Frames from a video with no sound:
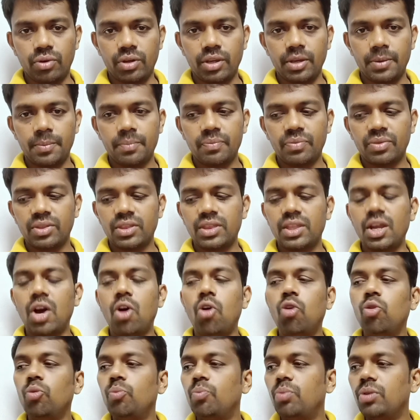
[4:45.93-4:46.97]
Okay, the
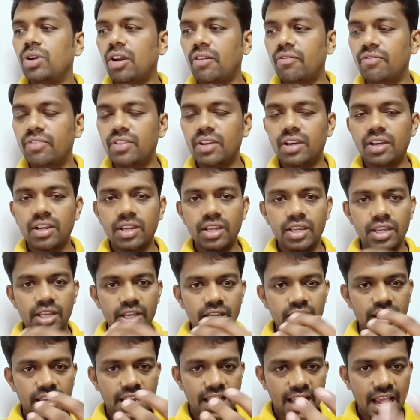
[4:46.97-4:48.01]
output of the
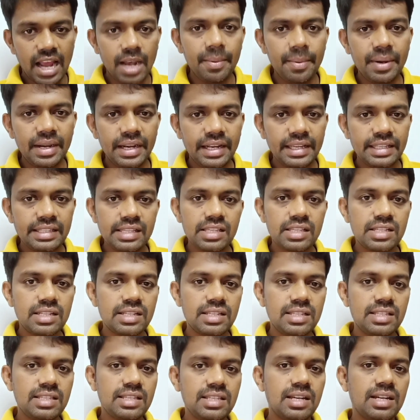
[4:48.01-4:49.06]
element exists
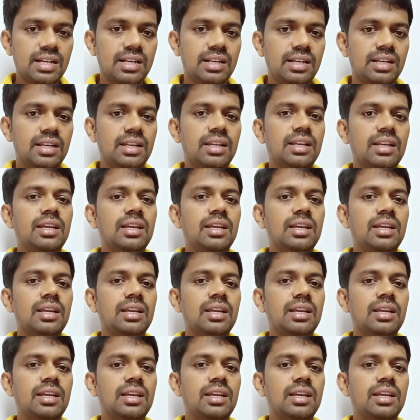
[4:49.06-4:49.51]
is the